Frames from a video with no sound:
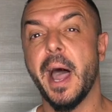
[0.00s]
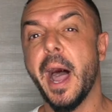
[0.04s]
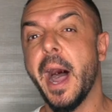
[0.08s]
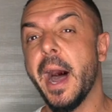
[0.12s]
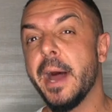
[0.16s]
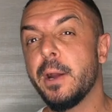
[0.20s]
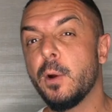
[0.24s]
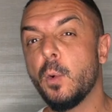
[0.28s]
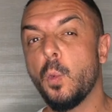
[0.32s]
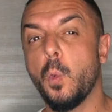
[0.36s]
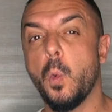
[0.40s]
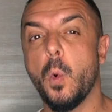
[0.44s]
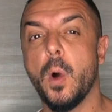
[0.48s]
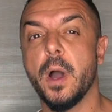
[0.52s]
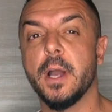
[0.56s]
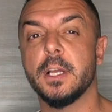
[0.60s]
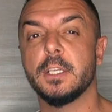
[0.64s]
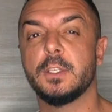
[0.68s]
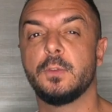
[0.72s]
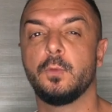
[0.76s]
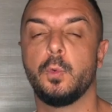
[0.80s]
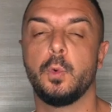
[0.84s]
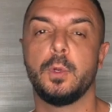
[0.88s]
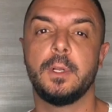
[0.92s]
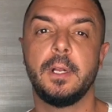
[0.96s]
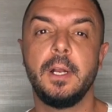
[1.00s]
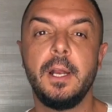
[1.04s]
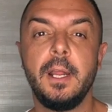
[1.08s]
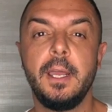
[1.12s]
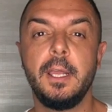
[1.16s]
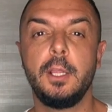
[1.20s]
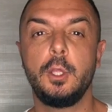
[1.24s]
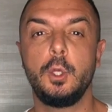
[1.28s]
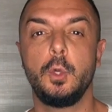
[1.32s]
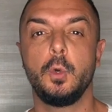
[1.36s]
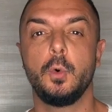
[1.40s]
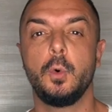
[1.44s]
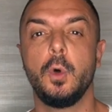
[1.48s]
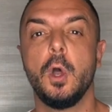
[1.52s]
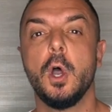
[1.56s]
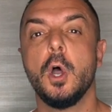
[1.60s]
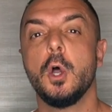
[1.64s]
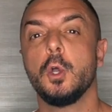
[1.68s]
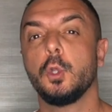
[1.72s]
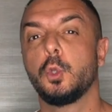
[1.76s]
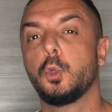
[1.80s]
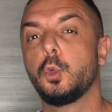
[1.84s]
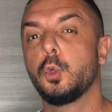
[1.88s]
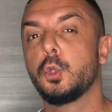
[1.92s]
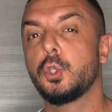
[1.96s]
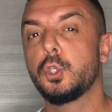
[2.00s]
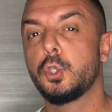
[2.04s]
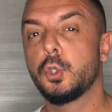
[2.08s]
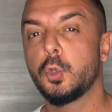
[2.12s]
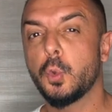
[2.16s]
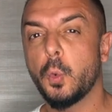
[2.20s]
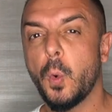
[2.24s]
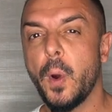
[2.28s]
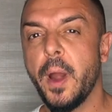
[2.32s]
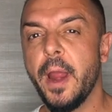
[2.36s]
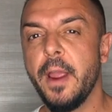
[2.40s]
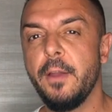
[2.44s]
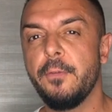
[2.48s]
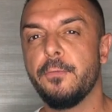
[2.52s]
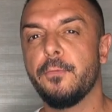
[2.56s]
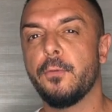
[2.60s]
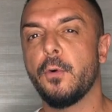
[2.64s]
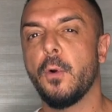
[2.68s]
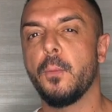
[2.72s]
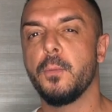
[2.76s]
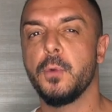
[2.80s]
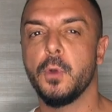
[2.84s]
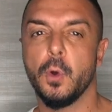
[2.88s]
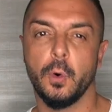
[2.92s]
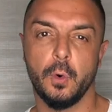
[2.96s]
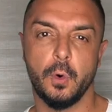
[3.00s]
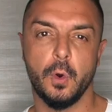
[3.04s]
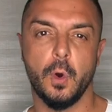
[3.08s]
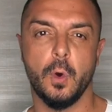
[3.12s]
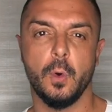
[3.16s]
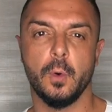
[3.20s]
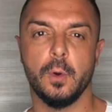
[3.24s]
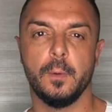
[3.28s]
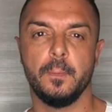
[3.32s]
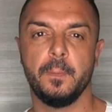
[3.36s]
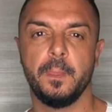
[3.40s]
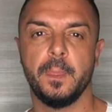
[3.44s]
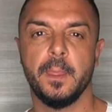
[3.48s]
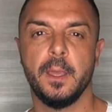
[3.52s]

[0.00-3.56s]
otherwise would lead you to stray from your goal.